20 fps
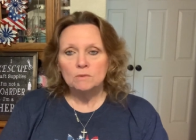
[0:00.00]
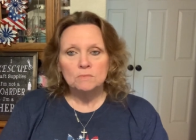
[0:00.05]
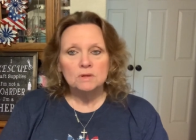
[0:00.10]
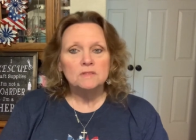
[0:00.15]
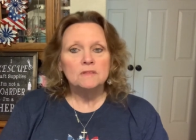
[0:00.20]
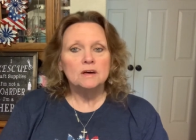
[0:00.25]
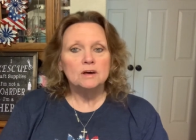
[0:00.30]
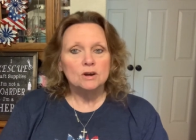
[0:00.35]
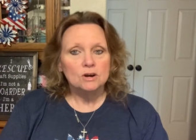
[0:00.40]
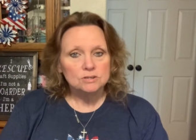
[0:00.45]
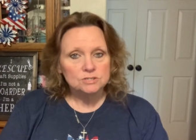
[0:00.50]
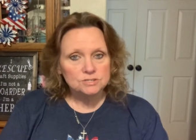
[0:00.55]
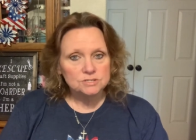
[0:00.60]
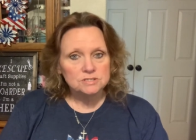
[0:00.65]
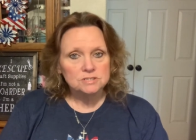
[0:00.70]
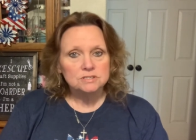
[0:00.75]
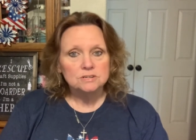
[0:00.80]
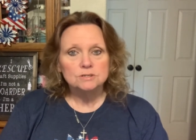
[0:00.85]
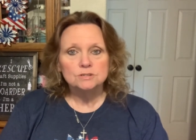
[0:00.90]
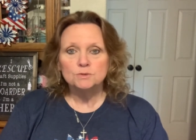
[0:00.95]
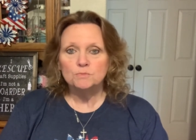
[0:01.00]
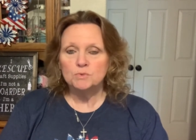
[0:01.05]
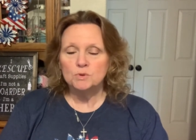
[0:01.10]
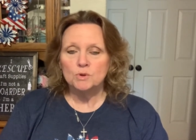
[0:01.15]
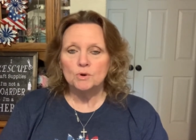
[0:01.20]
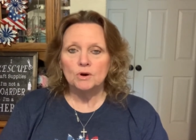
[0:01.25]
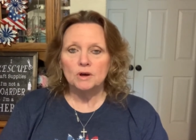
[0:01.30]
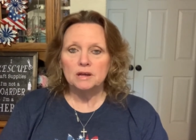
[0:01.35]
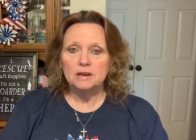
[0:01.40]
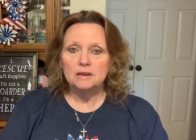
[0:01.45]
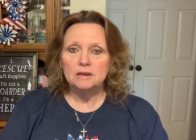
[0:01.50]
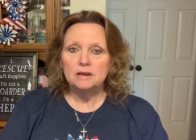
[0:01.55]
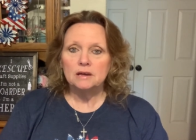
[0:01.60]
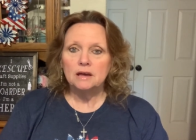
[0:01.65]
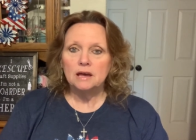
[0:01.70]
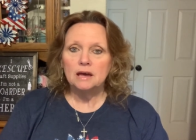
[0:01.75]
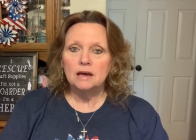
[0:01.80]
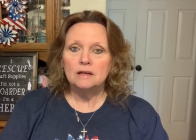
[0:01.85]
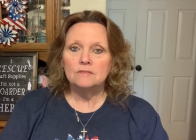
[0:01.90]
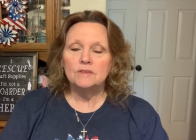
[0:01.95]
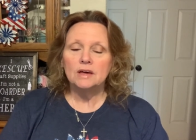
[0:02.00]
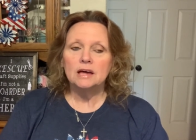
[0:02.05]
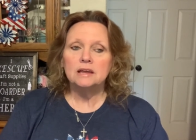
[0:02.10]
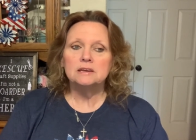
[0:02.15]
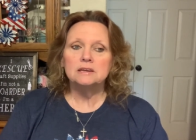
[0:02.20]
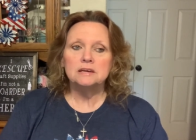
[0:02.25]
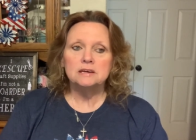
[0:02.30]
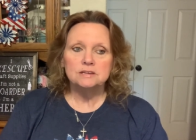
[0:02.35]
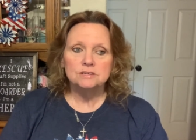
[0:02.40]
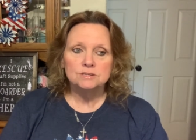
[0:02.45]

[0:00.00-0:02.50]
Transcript: that are still deployed and that need